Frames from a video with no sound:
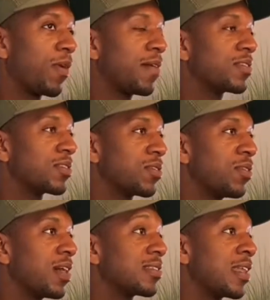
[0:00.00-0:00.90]
I was in school,
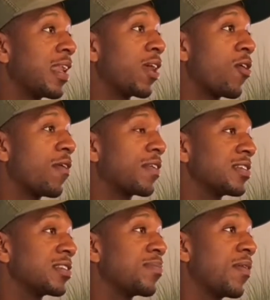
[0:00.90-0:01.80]
that's the name they go off because
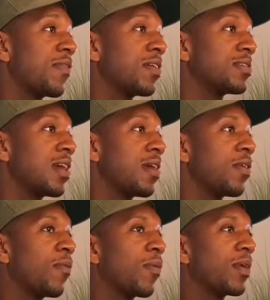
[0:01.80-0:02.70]
it's my first name.
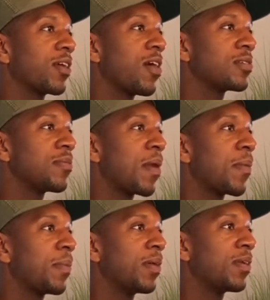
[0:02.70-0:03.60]
No one really calls me by
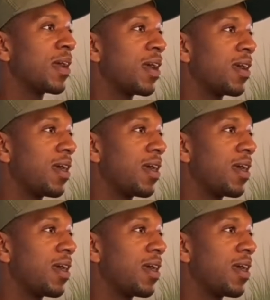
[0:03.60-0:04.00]
my middle name.